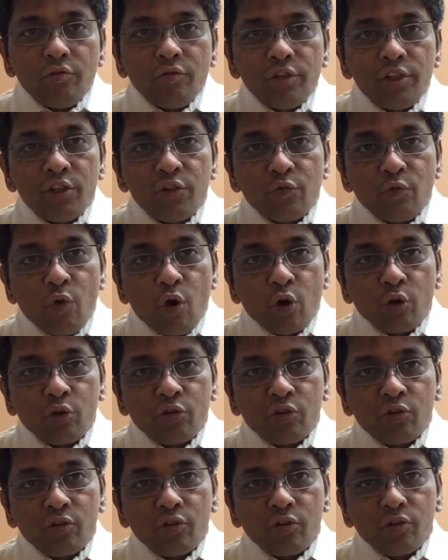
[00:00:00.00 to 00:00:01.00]
it
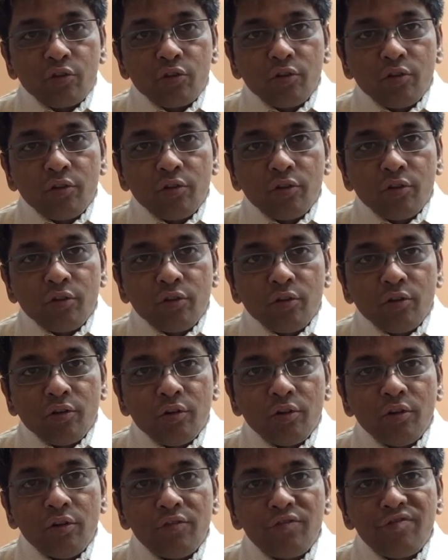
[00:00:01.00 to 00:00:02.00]
was
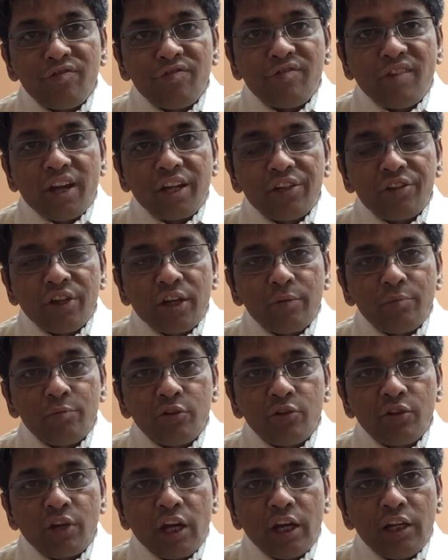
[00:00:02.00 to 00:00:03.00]
a 5
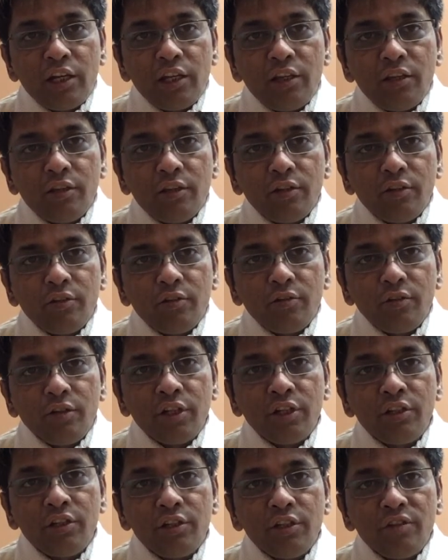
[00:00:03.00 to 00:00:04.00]
times rally
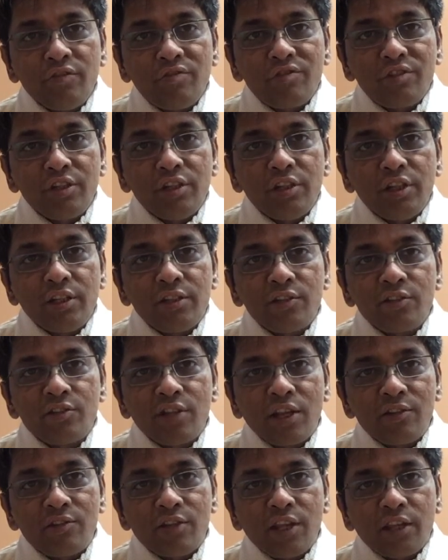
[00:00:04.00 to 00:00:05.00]
in Nifty and
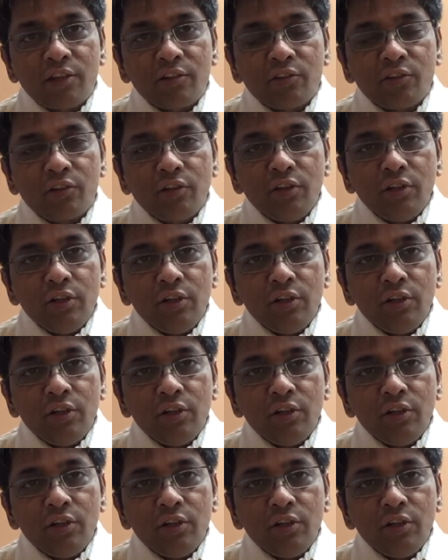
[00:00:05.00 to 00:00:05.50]
Sensex.